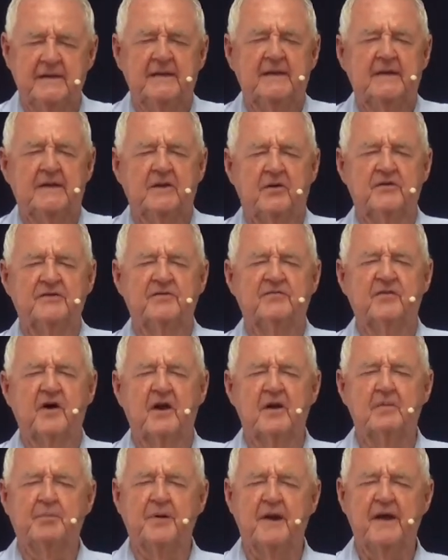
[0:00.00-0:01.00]
Lord, you've
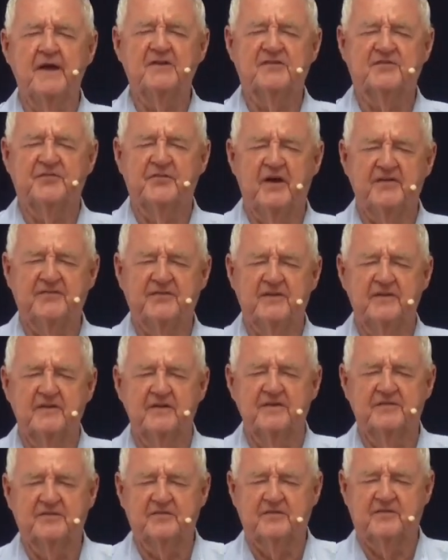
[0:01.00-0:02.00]
got a place for us in
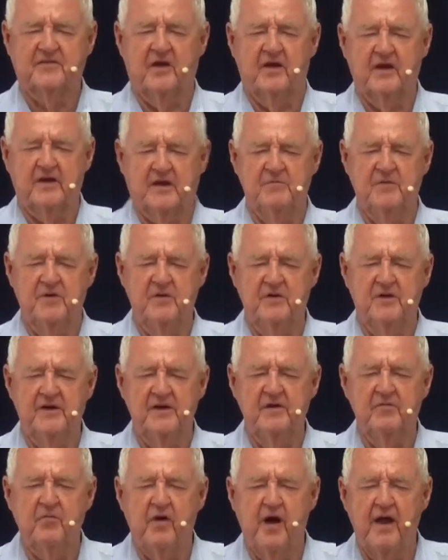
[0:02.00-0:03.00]
this
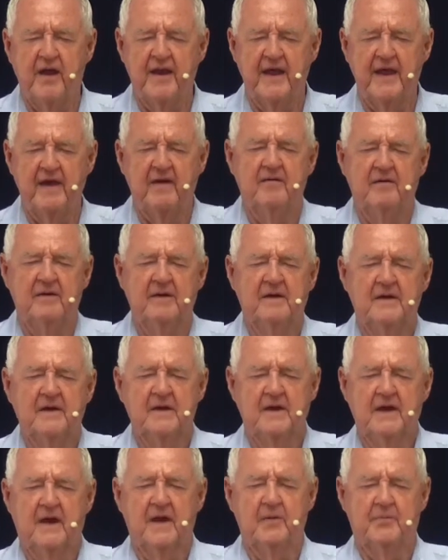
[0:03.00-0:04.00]
community right now.
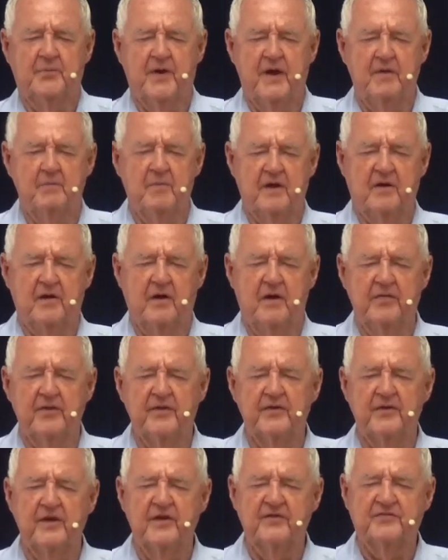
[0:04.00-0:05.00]
And I pray, my God,
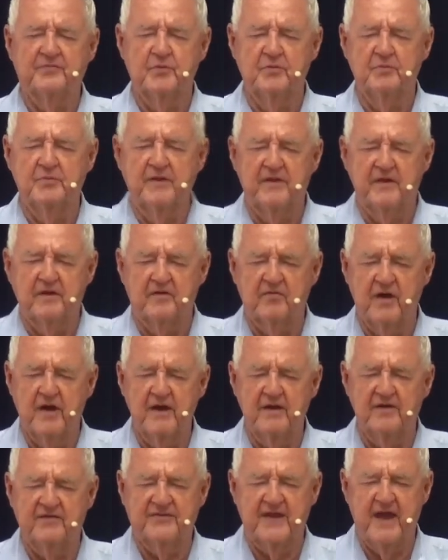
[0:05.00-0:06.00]
that this would be the
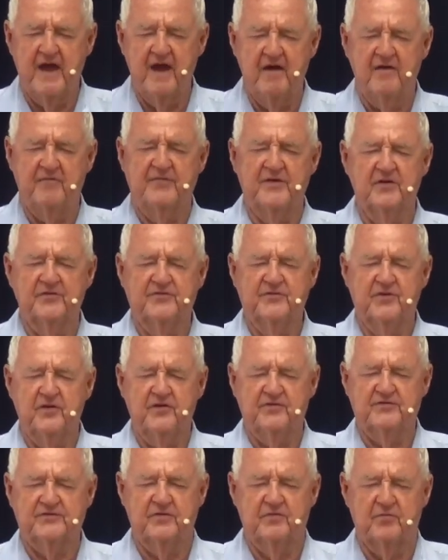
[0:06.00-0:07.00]
greatest hour for your
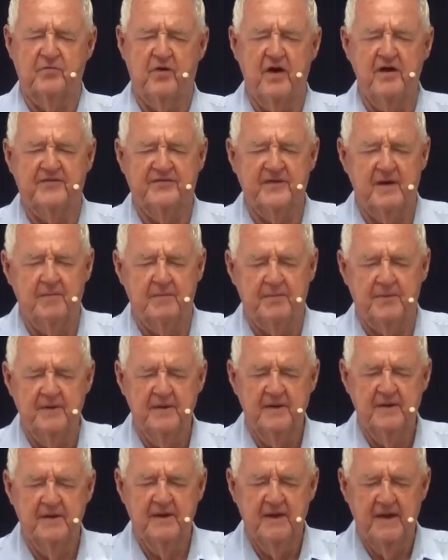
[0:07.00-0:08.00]
church to rise up
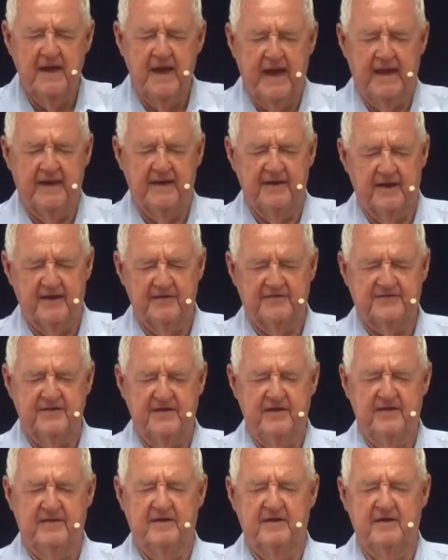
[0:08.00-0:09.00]
and uh,
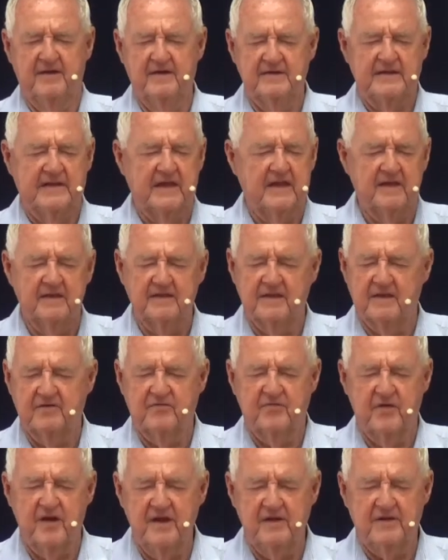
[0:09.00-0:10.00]
see the, the, the
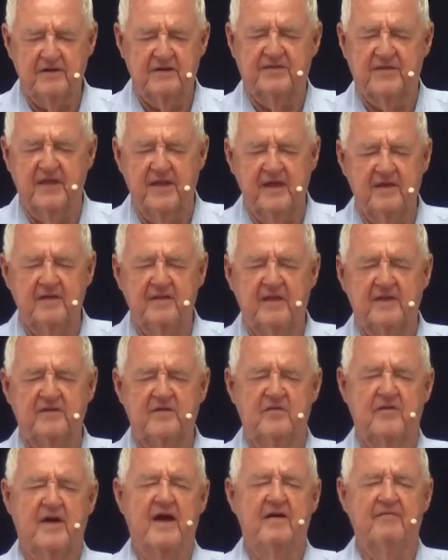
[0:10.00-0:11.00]
great thing that
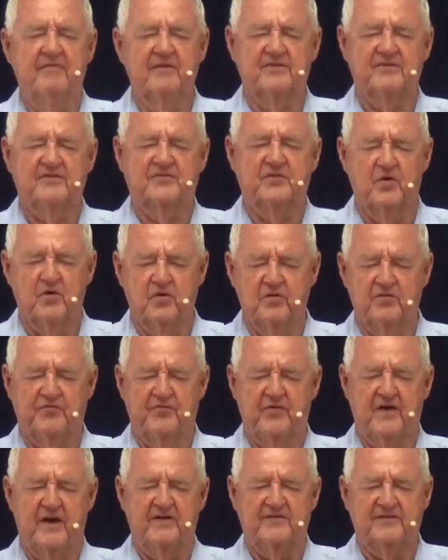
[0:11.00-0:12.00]
you have installed
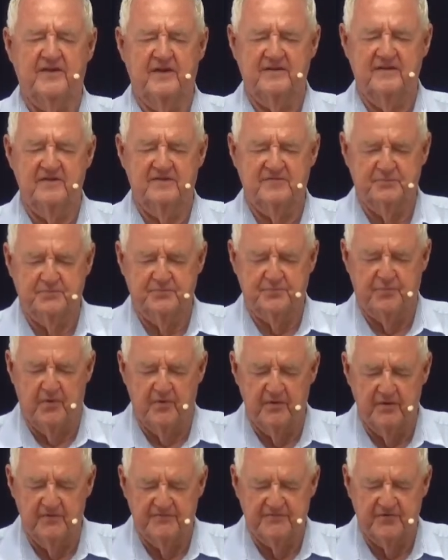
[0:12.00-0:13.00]
for us at this
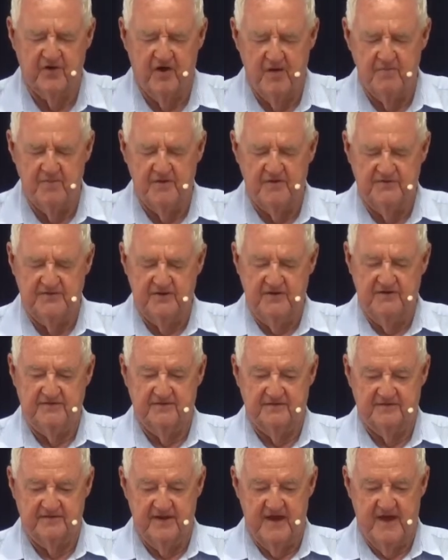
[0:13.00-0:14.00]
point of time in
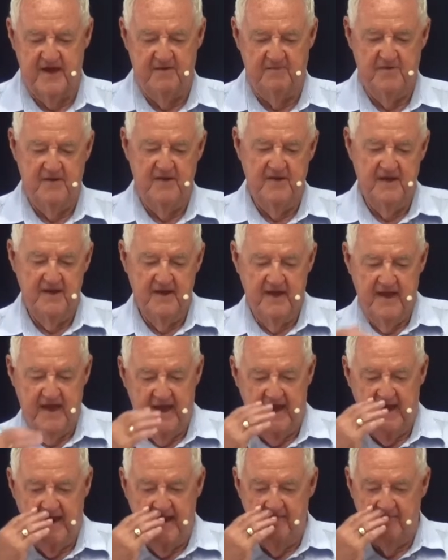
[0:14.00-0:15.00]
Jesus' name.
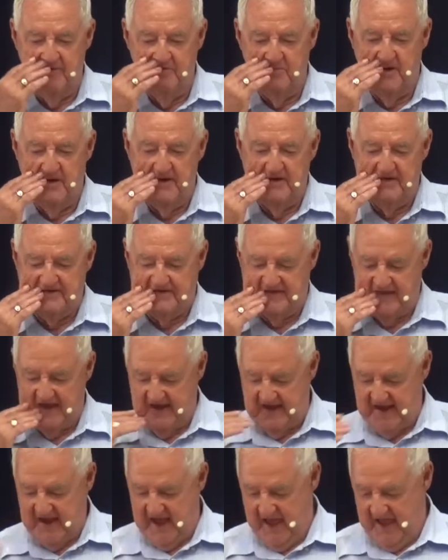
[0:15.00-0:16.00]
And everybody
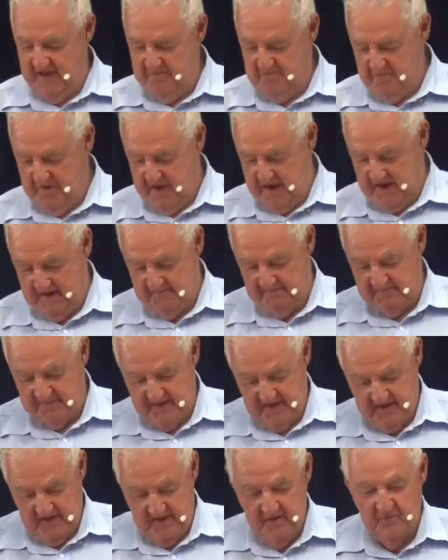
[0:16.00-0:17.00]
said, Amen.
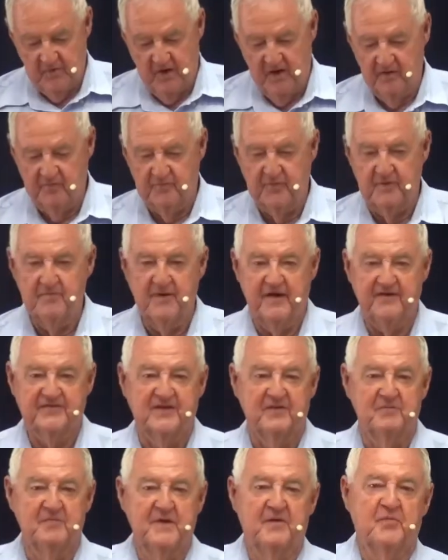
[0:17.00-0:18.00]
Well, we must
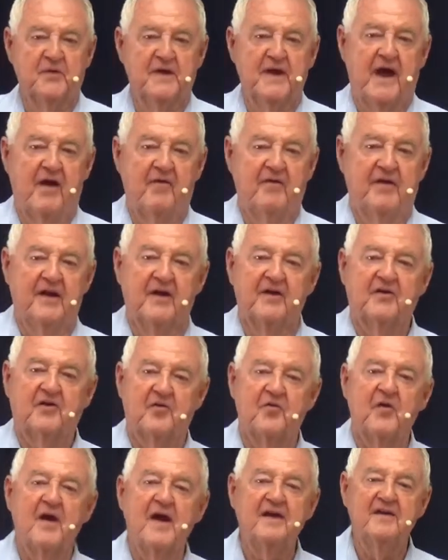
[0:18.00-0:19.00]
admit we are in a
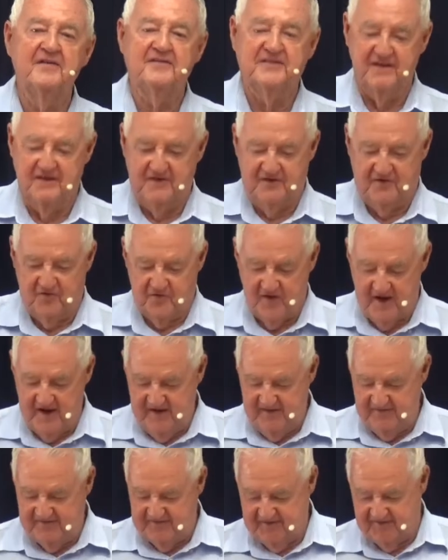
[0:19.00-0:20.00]
crazy,
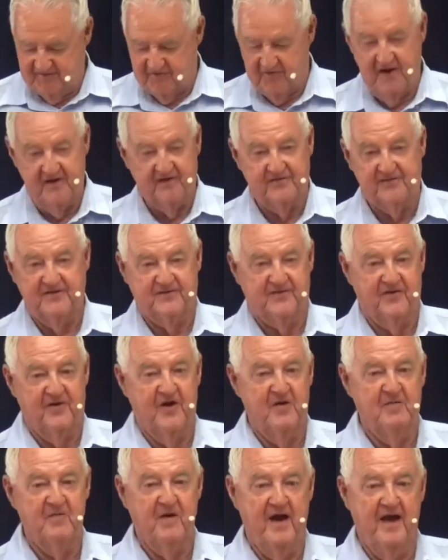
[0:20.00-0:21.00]
crazy, crazy
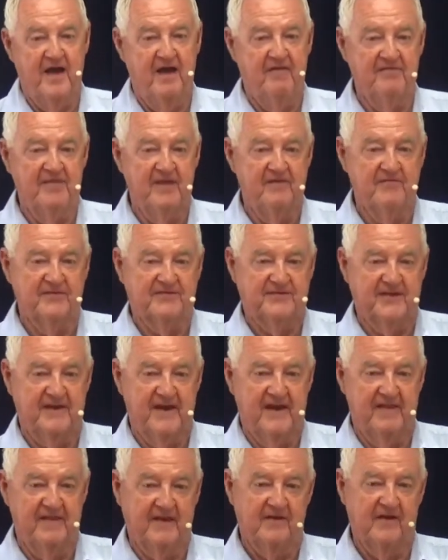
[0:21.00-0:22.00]
time. I have never seen
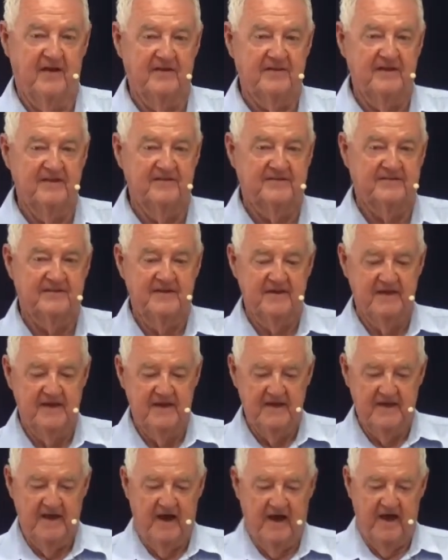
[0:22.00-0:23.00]
anything like this.
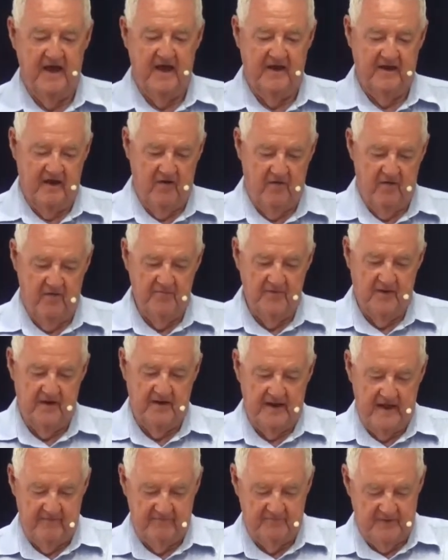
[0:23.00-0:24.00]
I know I'm not,
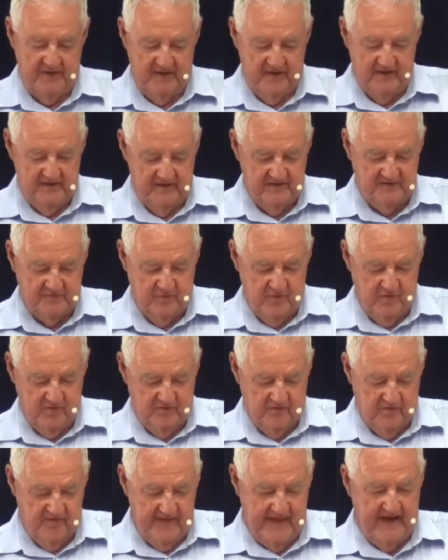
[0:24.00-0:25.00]
haven't been in this world
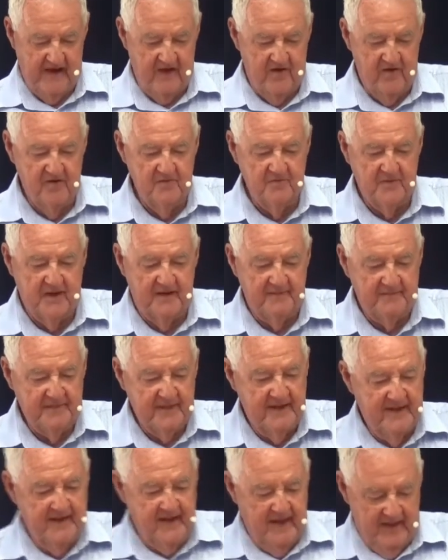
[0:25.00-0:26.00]
all that long, but
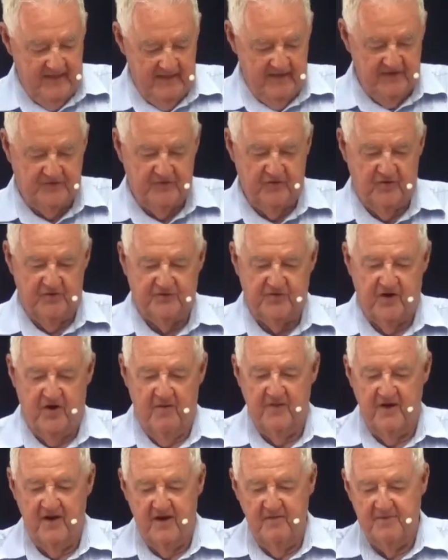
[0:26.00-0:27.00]
in the short
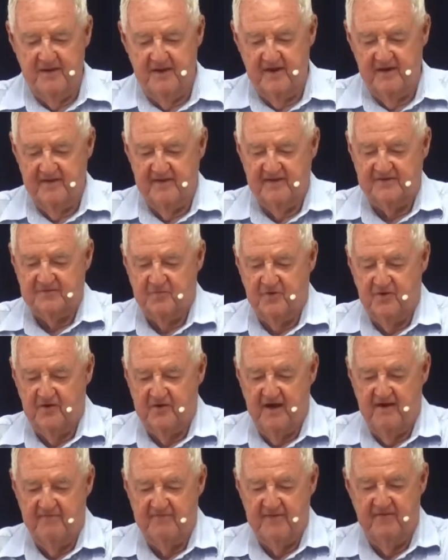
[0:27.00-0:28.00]
time that I've been in this world,
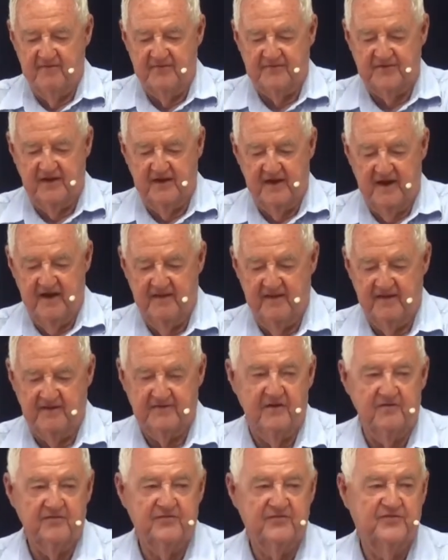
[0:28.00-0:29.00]
I've never seen anything
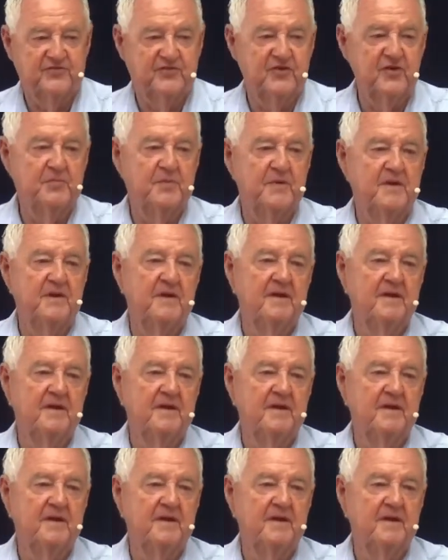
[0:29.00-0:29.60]
so stupid,